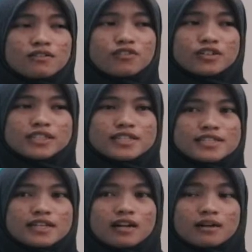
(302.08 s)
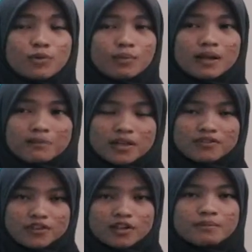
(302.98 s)
For this mobile
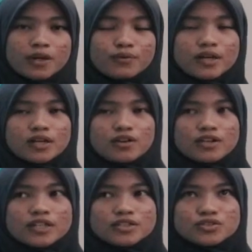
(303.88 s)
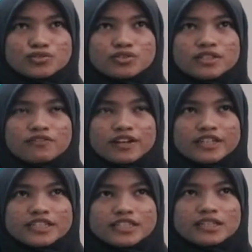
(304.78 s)
platform, we are going to
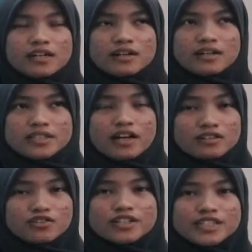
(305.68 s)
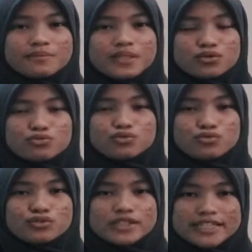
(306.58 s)
divide the algorithm into
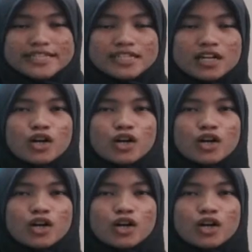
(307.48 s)
two things,